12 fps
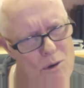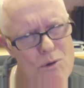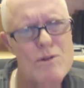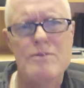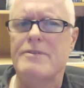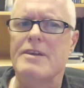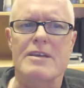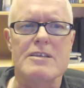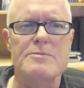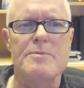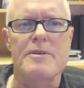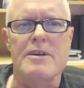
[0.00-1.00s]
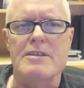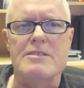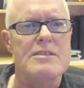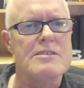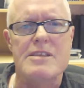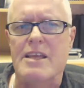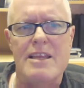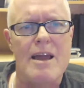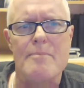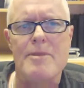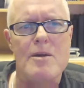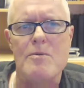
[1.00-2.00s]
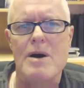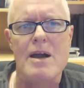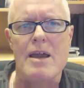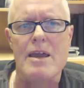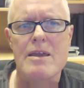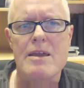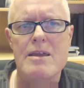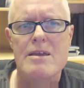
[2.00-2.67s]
all of the experiences that come their way,